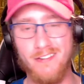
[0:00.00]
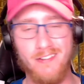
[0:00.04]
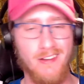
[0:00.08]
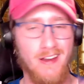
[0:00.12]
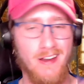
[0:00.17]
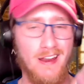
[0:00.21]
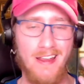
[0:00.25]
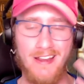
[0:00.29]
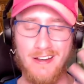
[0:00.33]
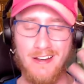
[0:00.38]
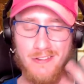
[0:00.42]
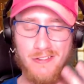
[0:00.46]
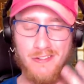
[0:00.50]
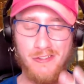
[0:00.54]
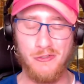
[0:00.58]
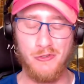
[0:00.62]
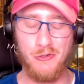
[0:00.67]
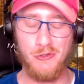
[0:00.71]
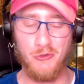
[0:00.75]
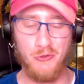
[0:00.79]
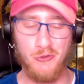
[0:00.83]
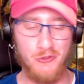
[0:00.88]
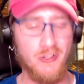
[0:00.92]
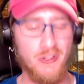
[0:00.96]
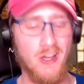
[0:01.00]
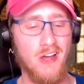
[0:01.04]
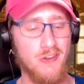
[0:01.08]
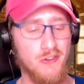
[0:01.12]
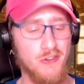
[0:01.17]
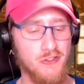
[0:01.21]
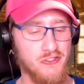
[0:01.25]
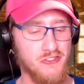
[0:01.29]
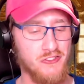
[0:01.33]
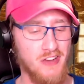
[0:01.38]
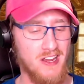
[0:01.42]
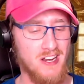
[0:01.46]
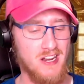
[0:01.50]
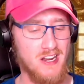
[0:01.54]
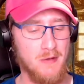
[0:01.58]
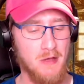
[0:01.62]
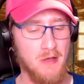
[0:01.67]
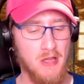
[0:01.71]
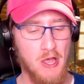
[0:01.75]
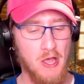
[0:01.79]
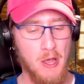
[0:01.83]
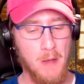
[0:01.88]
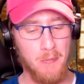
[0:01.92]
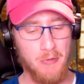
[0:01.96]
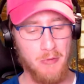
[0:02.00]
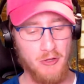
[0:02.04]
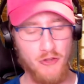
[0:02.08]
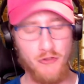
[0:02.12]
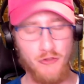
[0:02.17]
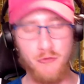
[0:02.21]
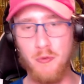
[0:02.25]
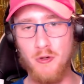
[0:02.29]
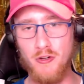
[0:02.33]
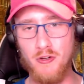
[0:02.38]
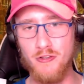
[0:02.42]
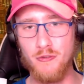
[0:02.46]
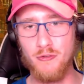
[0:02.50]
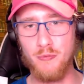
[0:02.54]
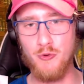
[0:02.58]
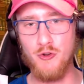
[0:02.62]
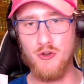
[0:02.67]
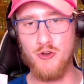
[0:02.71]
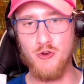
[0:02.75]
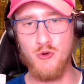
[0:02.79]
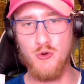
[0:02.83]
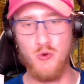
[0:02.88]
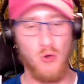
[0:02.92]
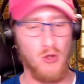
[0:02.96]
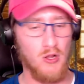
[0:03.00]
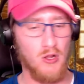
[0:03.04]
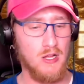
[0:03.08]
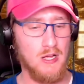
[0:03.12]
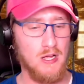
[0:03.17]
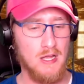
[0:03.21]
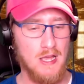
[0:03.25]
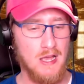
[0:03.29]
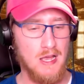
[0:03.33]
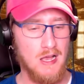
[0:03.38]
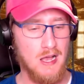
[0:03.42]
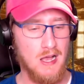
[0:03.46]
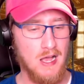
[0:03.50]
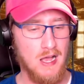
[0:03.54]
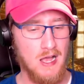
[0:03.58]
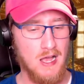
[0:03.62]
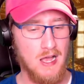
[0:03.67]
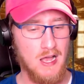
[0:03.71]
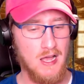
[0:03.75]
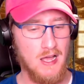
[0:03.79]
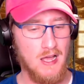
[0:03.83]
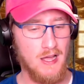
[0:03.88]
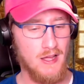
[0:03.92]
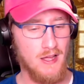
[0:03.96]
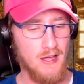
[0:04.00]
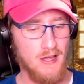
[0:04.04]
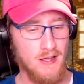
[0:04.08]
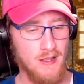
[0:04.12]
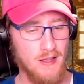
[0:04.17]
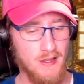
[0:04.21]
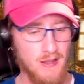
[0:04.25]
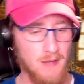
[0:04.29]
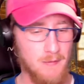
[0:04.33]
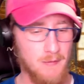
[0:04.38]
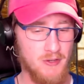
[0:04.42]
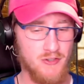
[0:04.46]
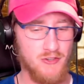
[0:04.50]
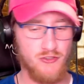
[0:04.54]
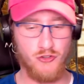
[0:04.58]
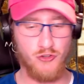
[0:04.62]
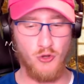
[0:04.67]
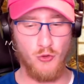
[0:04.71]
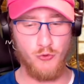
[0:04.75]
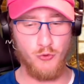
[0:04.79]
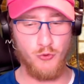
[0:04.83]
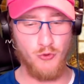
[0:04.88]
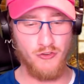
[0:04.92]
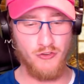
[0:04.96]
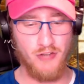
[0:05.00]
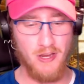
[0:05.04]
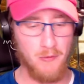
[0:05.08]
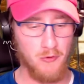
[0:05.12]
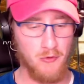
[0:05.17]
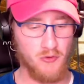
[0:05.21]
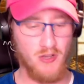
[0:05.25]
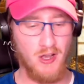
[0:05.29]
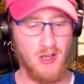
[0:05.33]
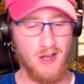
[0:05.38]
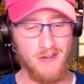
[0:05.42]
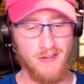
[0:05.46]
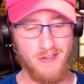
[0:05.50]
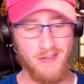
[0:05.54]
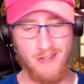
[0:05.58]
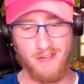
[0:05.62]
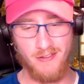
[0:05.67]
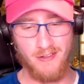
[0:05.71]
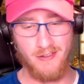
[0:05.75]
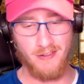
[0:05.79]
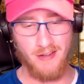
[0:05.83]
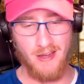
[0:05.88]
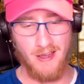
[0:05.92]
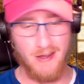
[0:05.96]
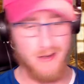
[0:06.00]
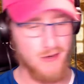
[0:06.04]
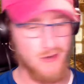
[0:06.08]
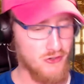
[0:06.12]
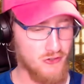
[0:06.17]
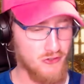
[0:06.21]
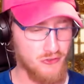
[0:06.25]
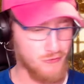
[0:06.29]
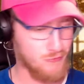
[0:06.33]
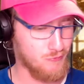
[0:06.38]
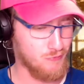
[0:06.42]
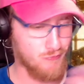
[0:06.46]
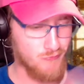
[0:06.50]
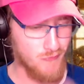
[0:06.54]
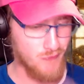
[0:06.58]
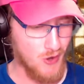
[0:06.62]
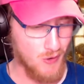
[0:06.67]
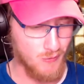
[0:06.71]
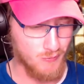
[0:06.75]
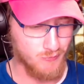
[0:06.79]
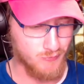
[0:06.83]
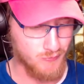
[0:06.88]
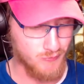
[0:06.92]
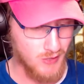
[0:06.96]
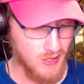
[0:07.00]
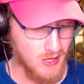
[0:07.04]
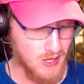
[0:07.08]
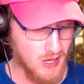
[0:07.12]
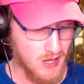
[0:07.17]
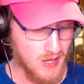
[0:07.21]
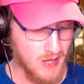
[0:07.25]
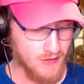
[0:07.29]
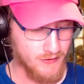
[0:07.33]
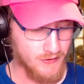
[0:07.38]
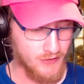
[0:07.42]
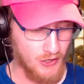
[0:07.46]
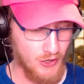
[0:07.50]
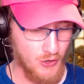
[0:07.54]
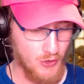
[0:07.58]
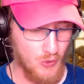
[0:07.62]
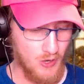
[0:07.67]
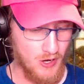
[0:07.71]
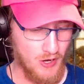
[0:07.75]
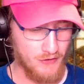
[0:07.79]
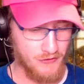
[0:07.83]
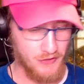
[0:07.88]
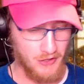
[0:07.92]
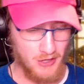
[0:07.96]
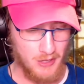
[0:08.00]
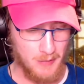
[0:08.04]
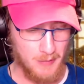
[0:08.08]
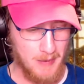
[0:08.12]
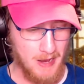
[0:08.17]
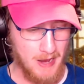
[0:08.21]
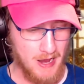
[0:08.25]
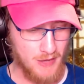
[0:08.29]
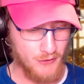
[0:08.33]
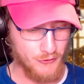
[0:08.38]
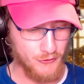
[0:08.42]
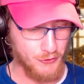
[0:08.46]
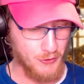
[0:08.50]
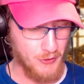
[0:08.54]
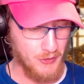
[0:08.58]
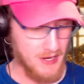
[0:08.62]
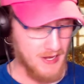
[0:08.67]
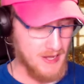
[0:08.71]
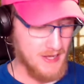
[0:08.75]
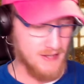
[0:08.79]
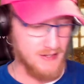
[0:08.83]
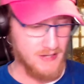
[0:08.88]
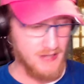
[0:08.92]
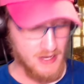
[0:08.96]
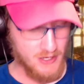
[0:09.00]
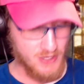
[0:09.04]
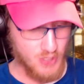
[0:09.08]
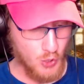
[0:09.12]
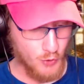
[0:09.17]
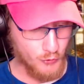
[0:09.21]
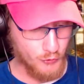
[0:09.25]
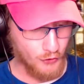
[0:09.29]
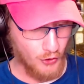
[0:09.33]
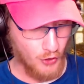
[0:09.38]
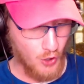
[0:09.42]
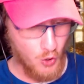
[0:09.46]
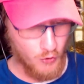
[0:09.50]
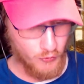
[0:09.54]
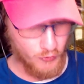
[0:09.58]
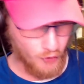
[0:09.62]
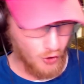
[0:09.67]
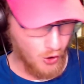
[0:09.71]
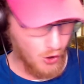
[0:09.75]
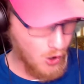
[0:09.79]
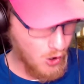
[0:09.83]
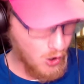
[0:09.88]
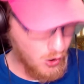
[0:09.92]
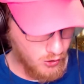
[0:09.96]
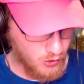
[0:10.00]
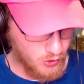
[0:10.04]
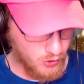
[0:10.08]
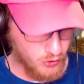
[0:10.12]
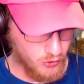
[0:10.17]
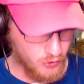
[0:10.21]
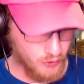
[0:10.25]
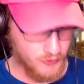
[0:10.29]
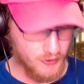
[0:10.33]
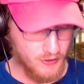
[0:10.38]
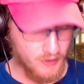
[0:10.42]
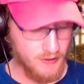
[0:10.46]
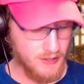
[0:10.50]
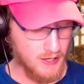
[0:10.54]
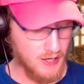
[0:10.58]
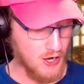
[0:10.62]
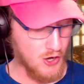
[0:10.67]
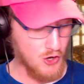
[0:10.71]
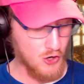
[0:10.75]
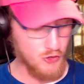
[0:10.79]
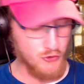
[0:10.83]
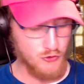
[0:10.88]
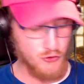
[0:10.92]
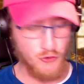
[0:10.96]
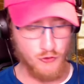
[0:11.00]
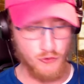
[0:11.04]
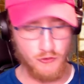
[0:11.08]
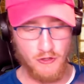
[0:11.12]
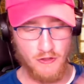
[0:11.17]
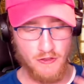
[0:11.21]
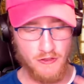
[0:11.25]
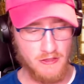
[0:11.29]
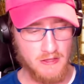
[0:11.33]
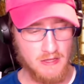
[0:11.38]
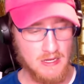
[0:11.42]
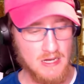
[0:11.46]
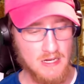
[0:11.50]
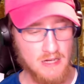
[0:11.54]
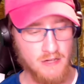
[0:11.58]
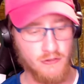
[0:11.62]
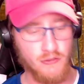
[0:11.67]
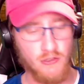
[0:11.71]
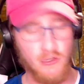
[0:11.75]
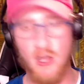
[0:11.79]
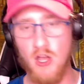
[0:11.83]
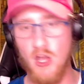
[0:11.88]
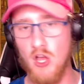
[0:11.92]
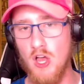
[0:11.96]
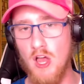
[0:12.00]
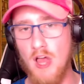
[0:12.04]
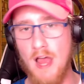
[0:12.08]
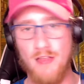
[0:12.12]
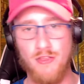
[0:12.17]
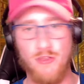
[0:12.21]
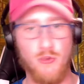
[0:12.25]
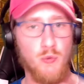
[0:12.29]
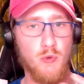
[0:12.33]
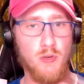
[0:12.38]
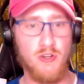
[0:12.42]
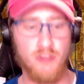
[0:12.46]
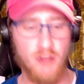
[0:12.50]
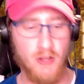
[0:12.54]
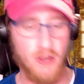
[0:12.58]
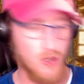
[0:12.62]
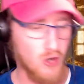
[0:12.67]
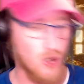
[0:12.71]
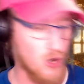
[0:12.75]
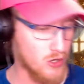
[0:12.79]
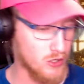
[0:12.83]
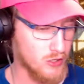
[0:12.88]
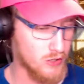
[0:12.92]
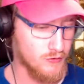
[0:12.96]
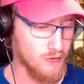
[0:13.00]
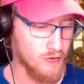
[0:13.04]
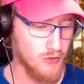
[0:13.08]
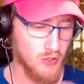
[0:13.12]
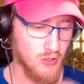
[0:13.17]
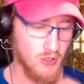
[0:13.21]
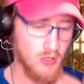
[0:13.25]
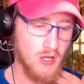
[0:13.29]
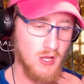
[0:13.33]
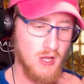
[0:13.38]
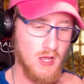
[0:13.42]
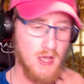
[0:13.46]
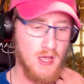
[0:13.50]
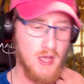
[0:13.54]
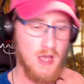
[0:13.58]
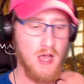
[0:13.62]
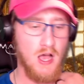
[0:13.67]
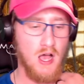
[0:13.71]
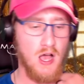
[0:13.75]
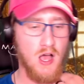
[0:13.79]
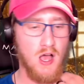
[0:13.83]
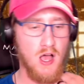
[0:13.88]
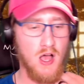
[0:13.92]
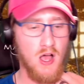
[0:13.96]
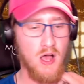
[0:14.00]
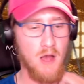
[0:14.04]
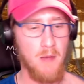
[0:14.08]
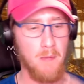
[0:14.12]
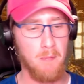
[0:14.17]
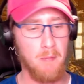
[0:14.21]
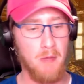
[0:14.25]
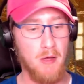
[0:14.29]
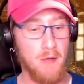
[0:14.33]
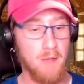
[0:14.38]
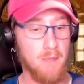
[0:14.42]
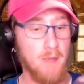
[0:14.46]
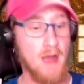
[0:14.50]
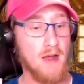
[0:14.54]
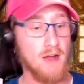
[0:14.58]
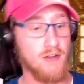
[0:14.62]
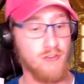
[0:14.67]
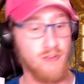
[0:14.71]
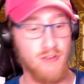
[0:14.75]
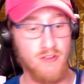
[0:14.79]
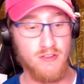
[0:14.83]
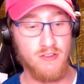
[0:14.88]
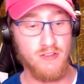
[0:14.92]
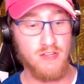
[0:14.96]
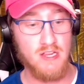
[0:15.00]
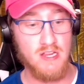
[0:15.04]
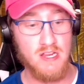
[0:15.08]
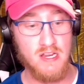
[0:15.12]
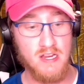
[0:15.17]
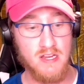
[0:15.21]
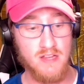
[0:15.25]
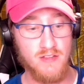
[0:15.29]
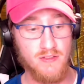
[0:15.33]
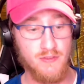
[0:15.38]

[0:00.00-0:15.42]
and to understand it, but this book is pretty cool. Let me just go through the table of contents and kind of just tell you what it's all about. So it goes over all the characters and things at the Witchlight Carnival. But actually, the